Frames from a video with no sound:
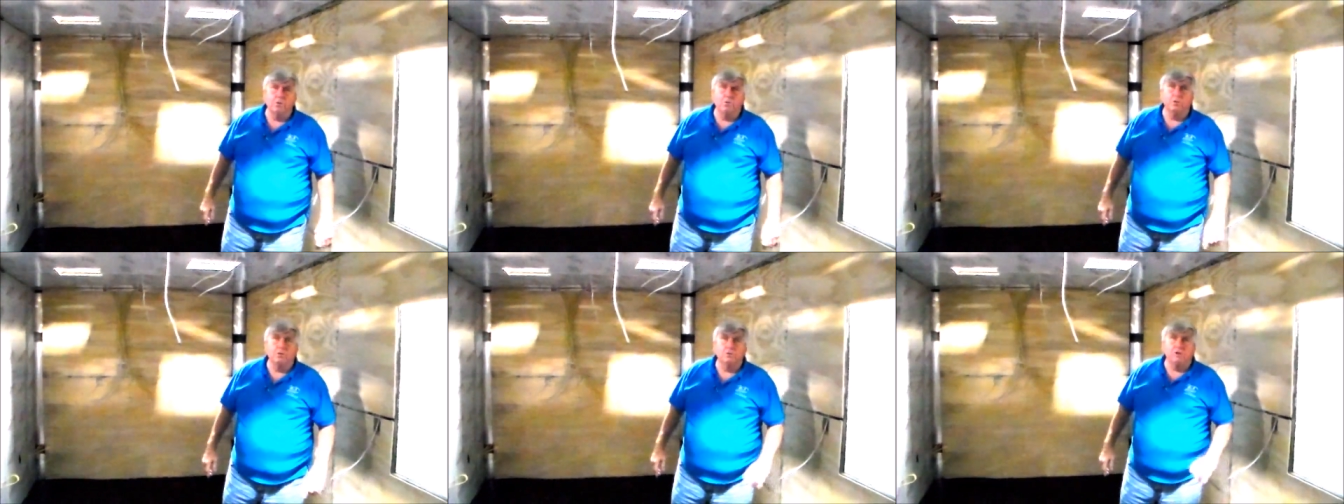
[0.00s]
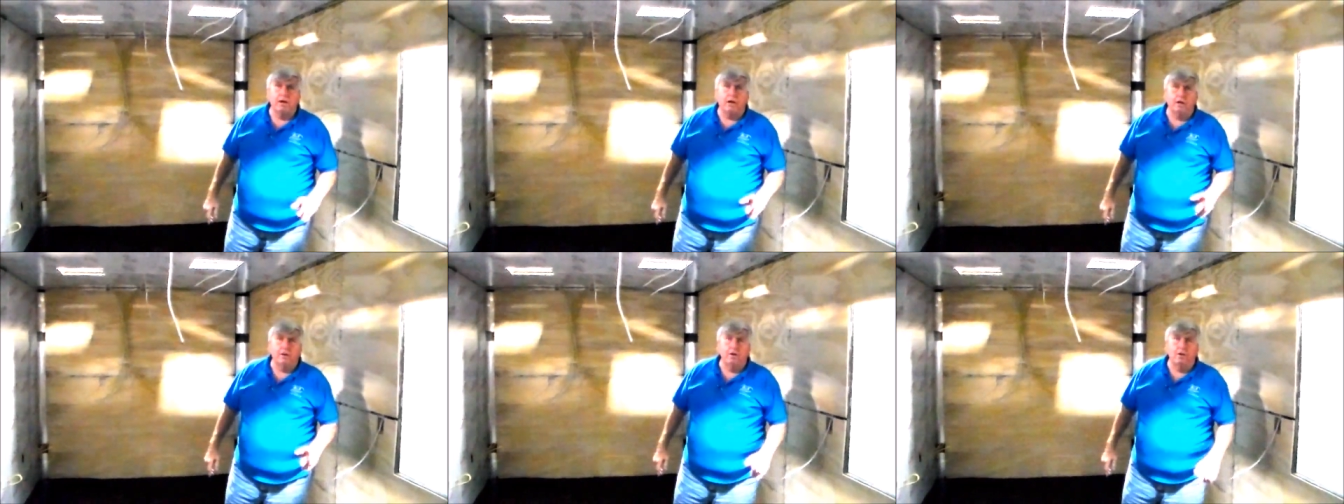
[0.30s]
two and
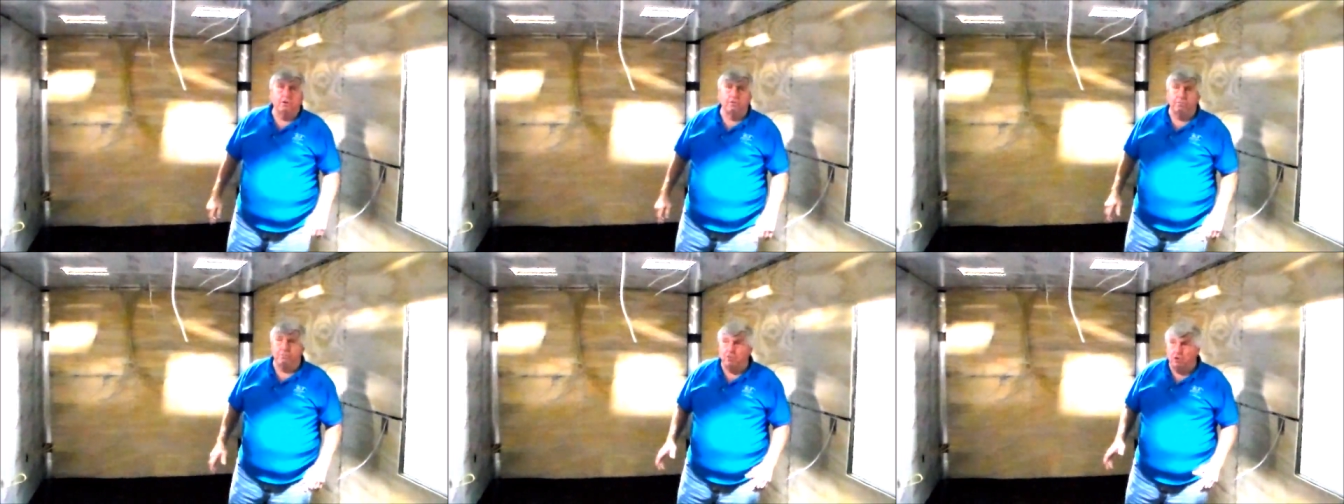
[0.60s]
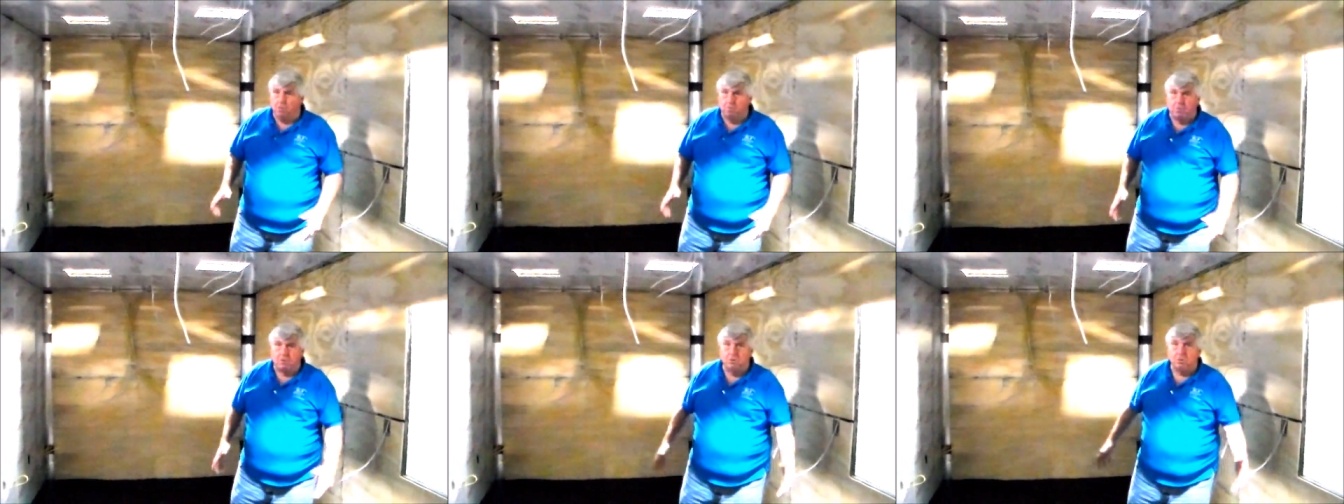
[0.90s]
take another
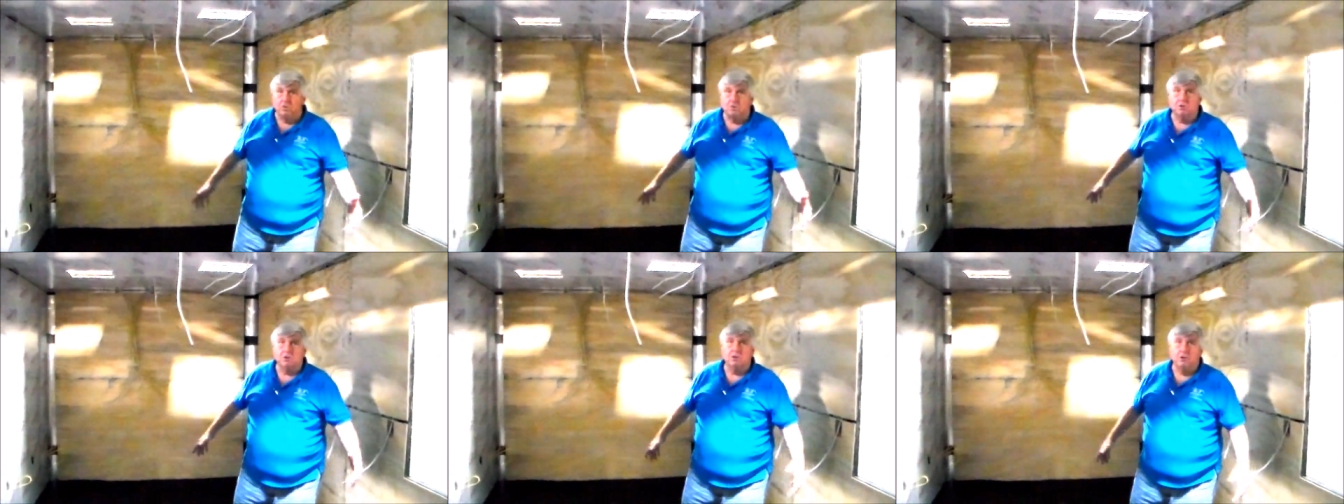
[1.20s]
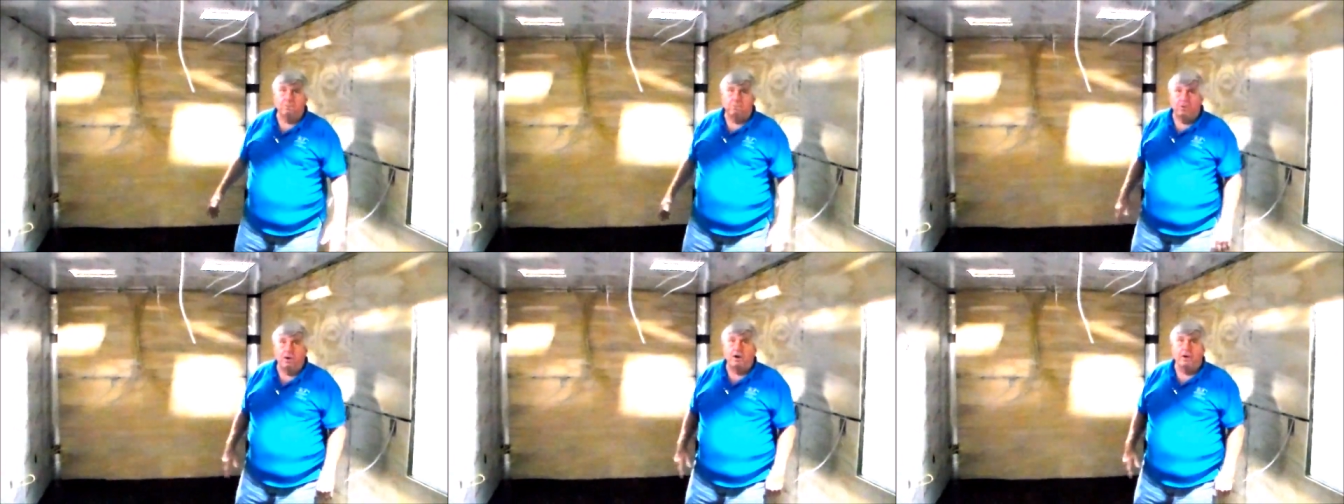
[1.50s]
film and you'll see
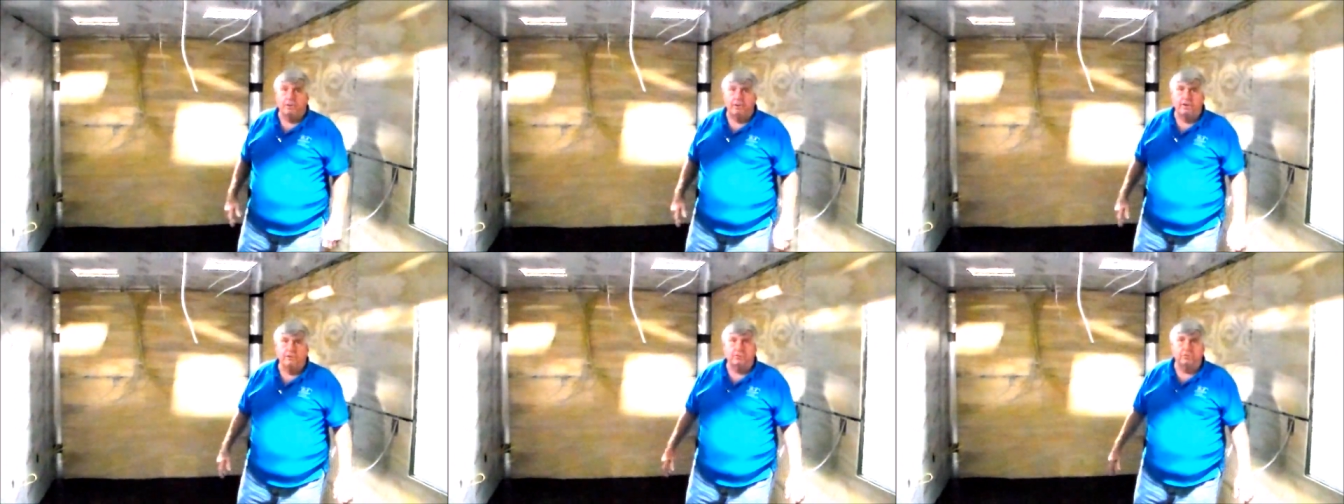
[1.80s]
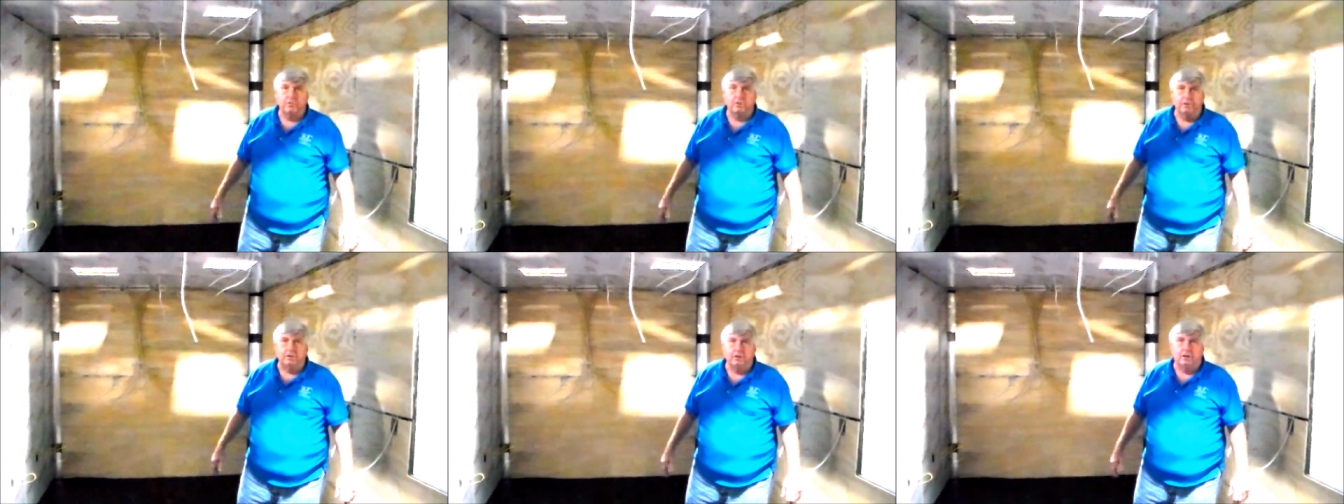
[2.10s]
the
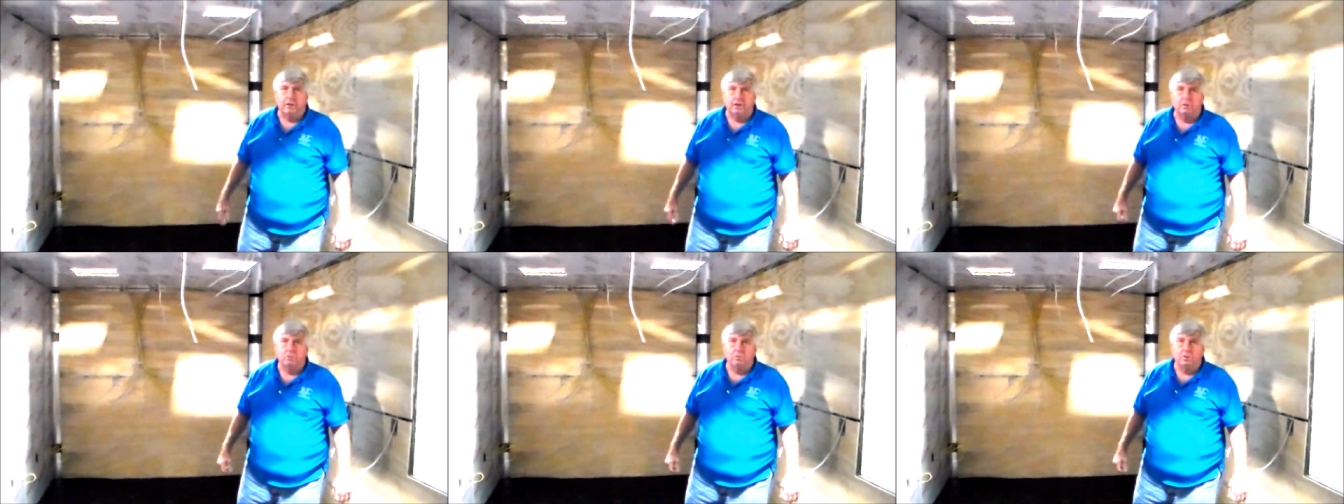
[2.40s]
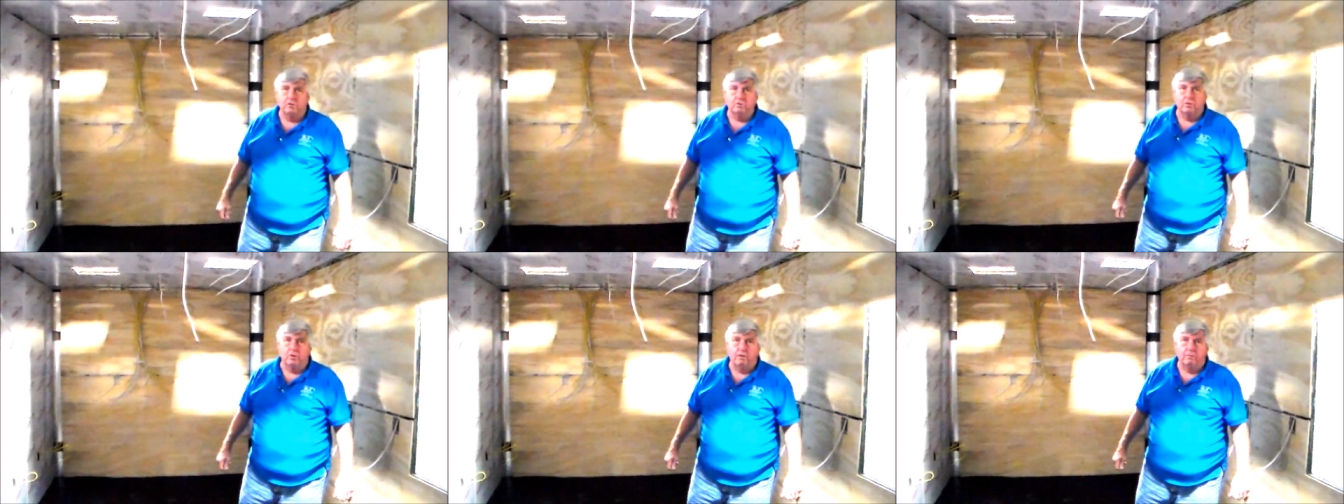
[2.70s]
progress and uh,
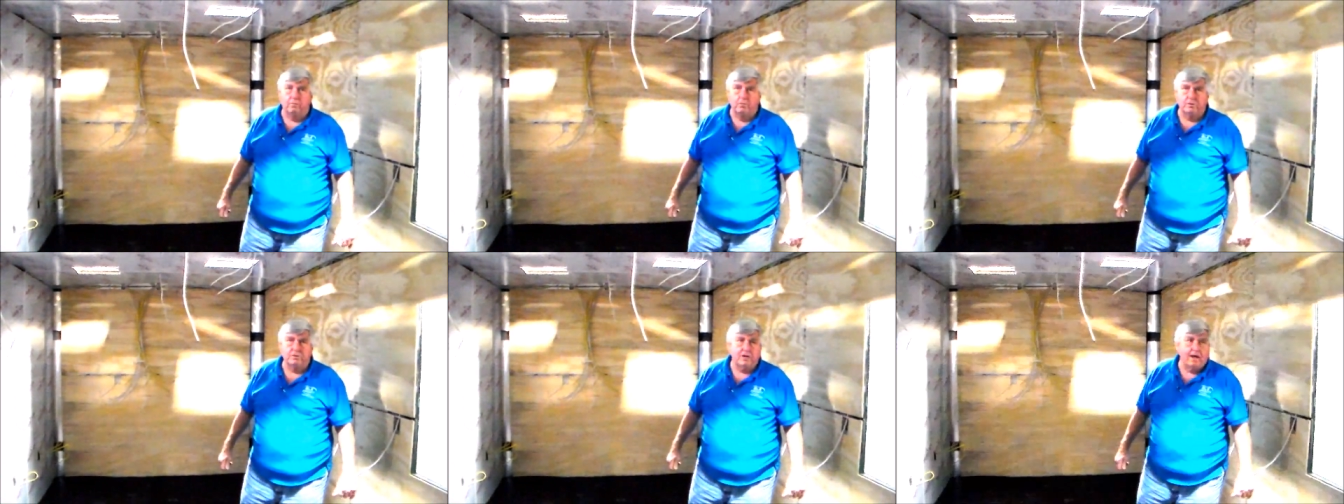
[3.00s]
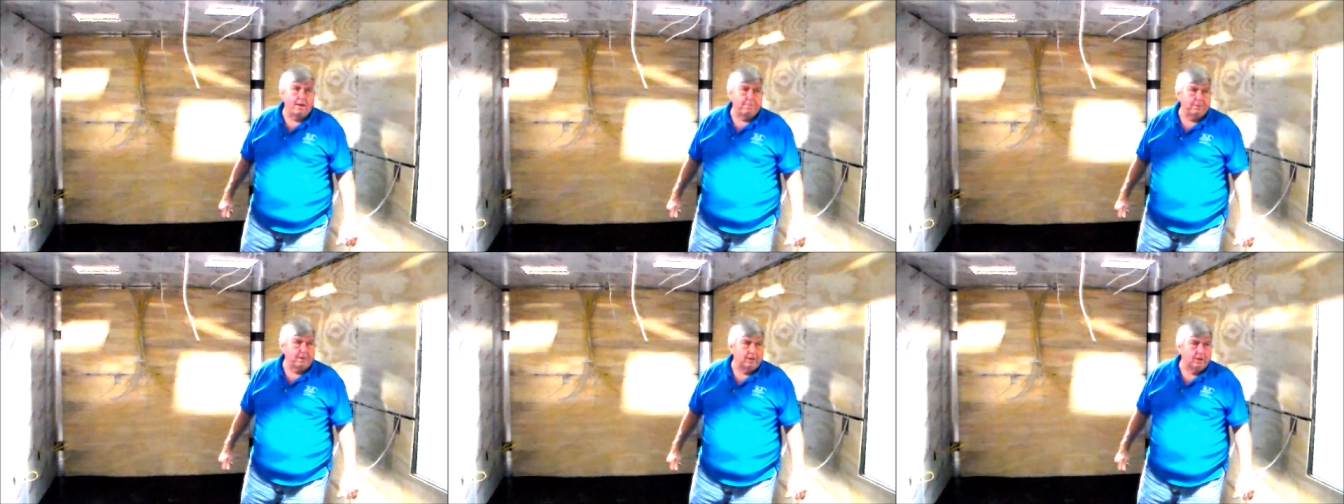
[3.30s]
what's, of what's
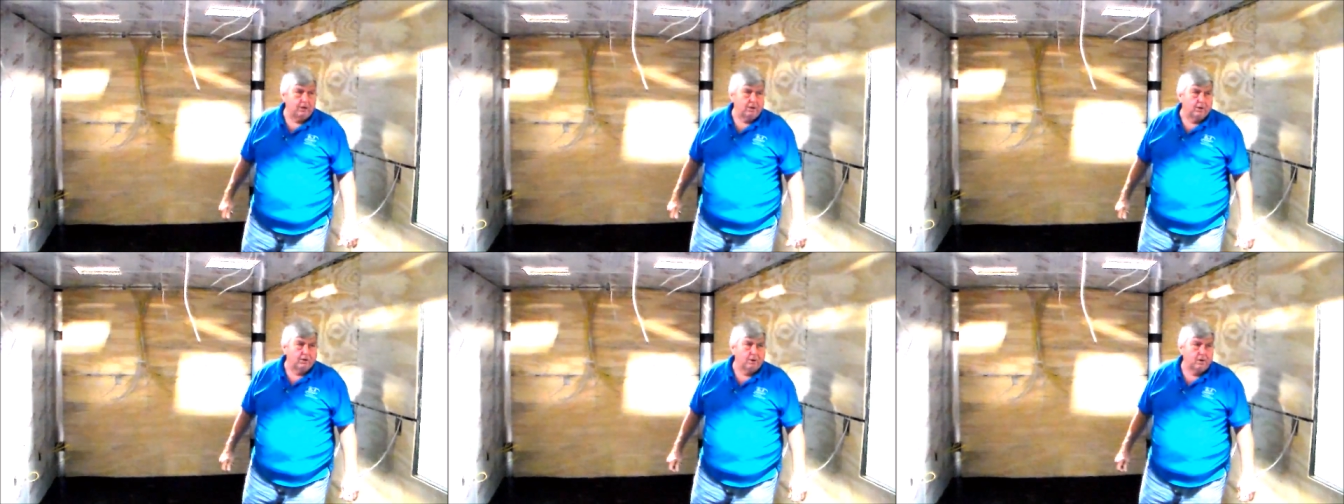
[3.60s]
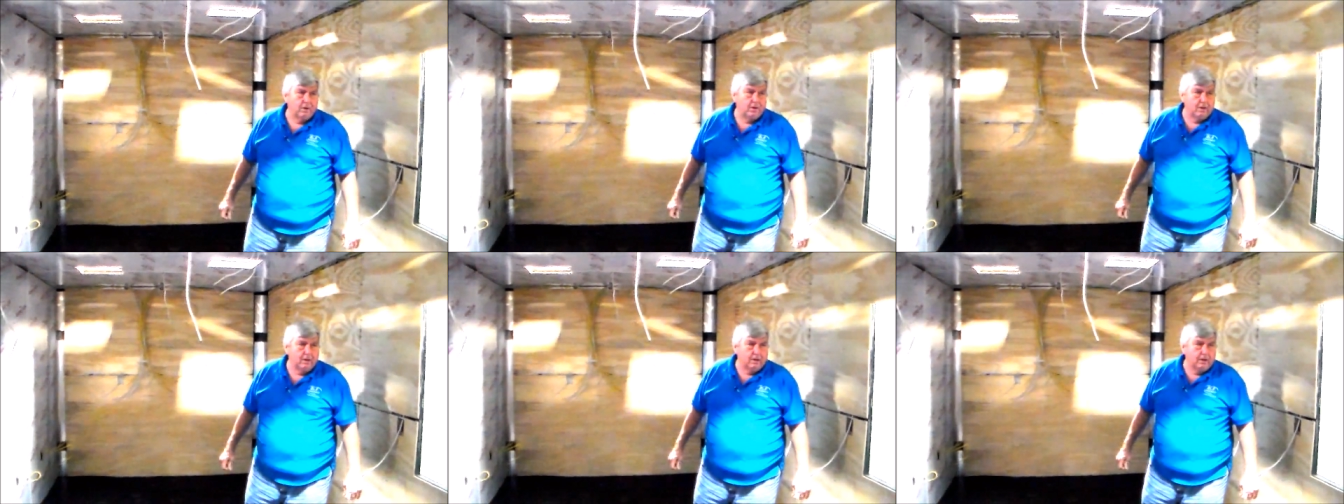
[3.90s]
happening here.